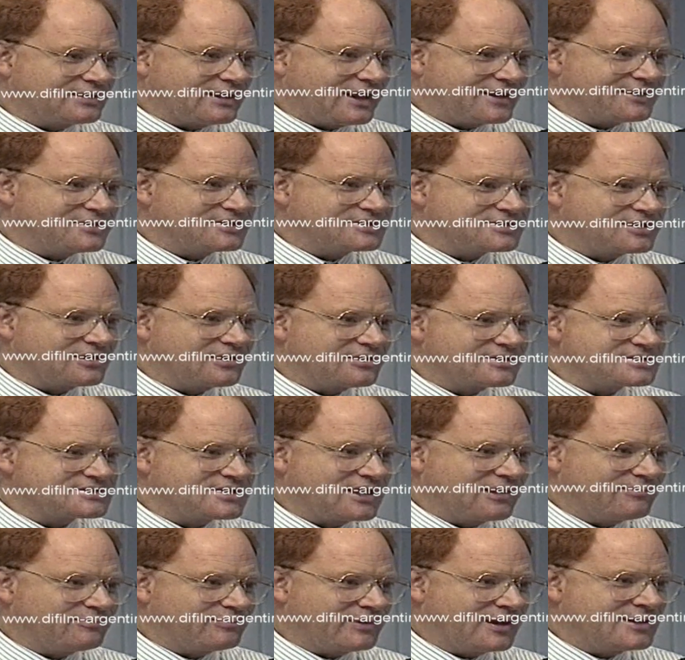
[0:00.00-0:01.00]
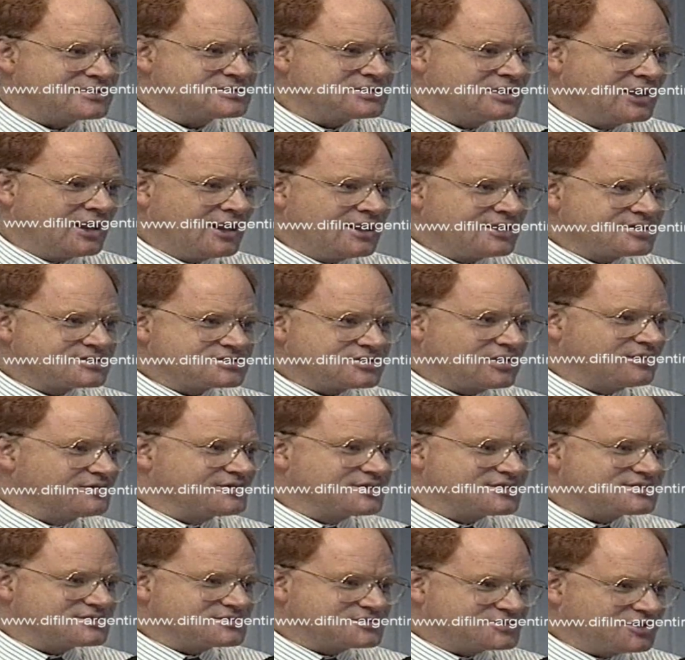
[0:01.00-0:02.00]
anti-terrorist campaigns,
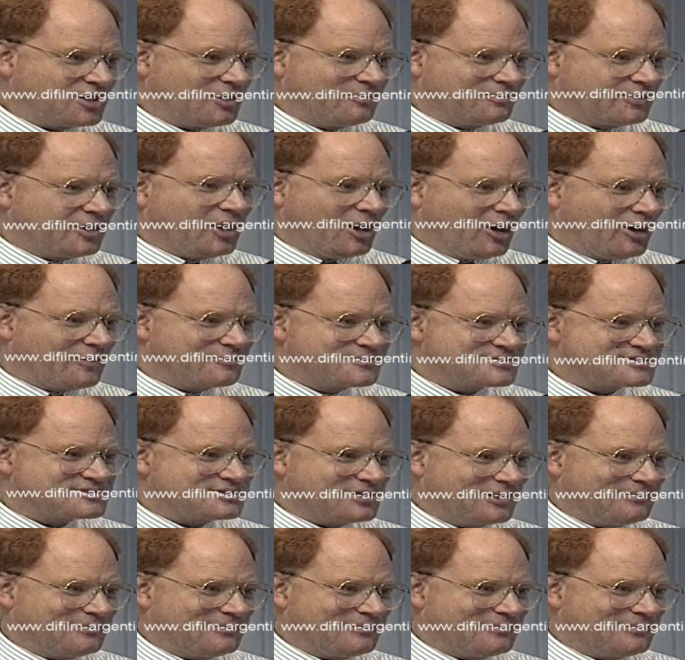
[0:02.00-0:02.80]
soldiers and top cops,